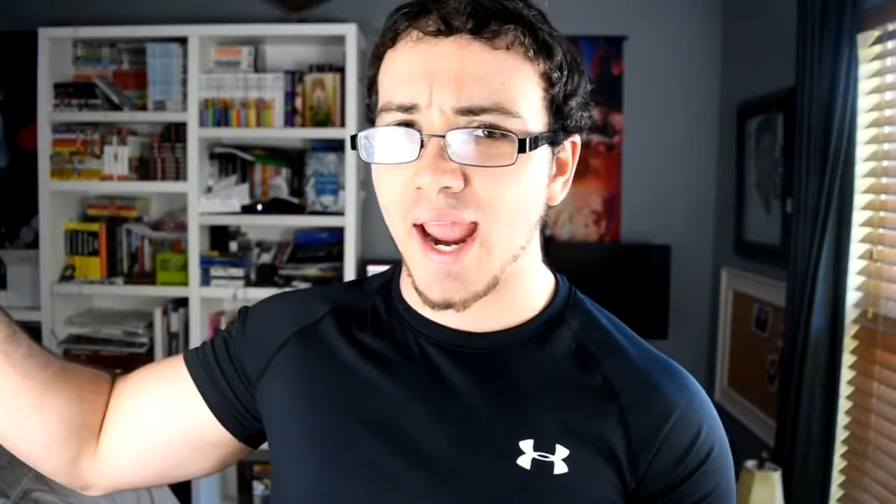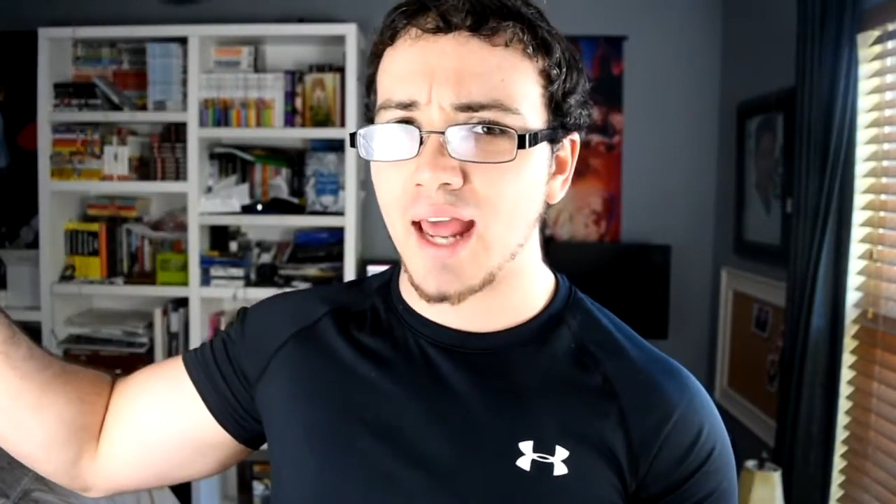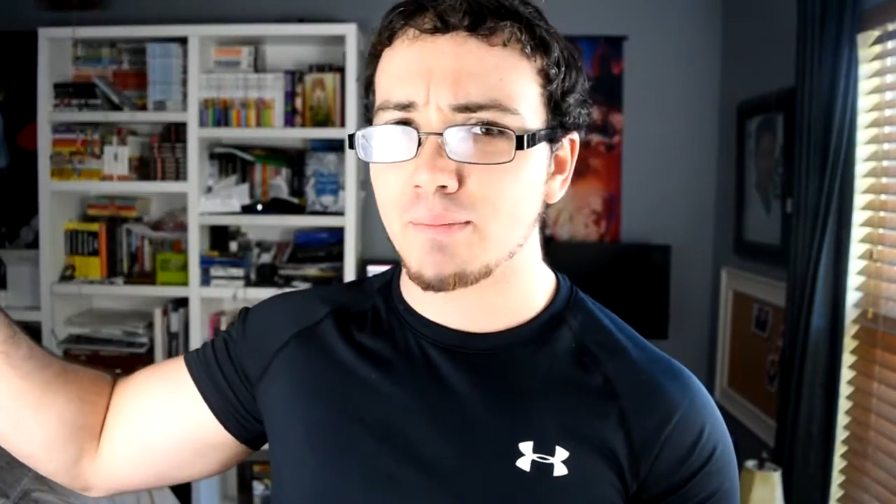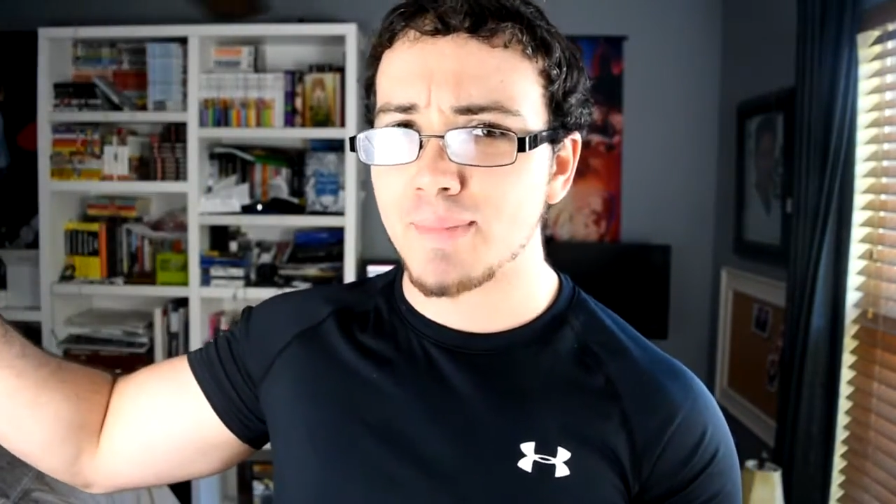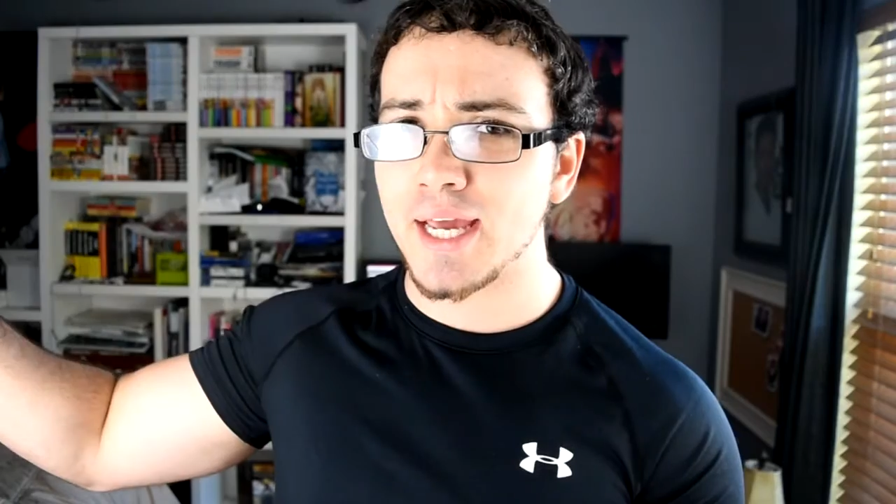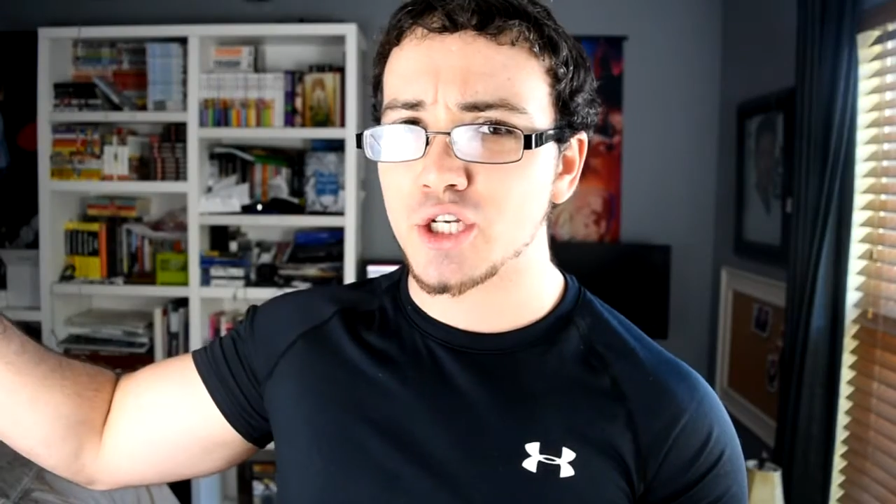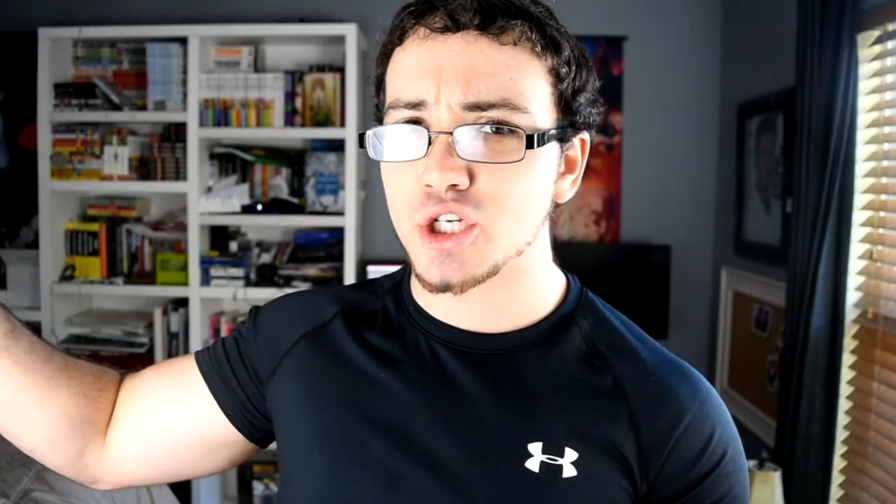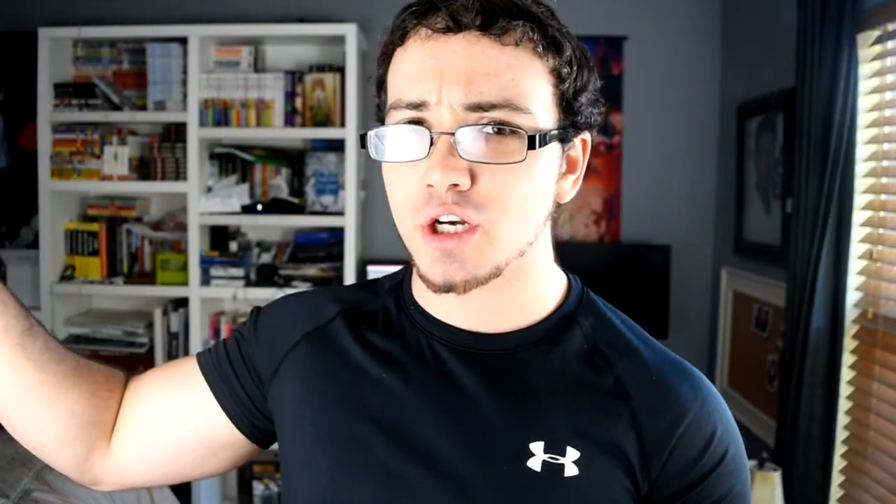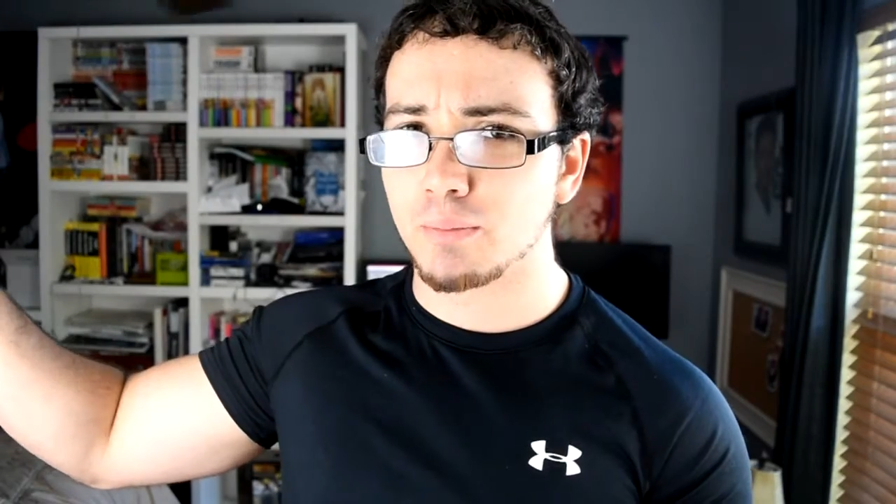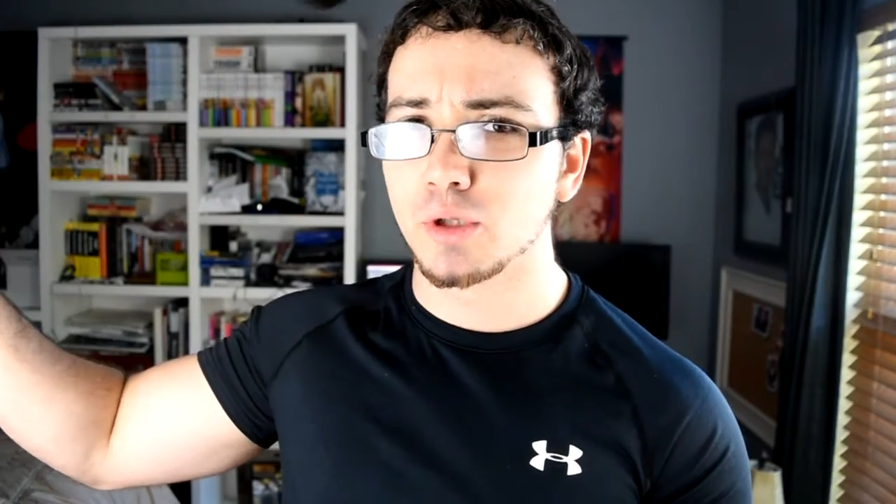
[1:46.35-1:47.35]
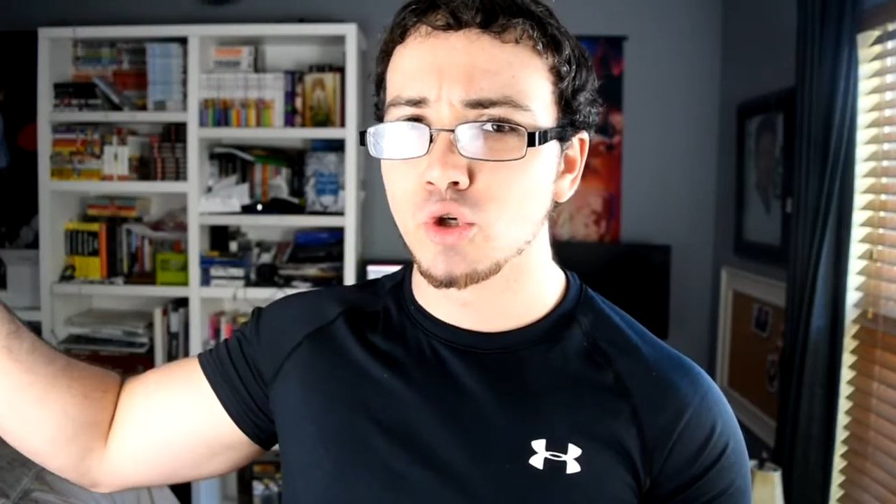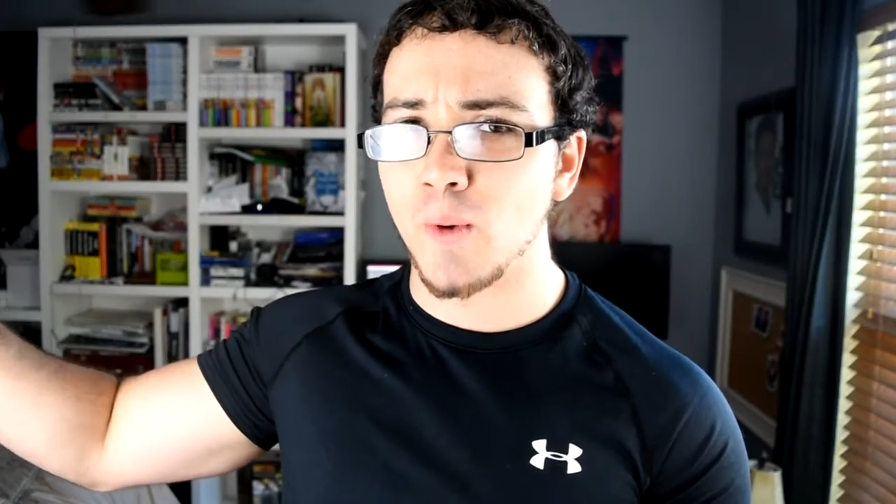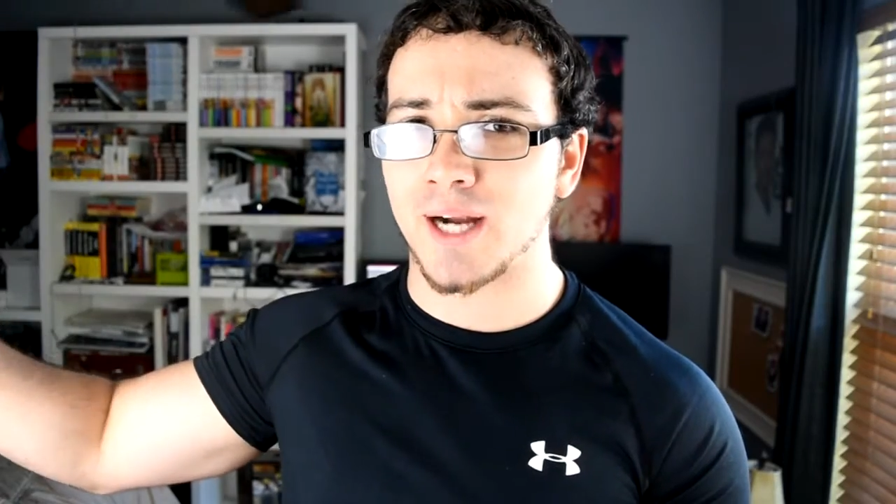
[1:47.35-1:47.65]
animation of Blue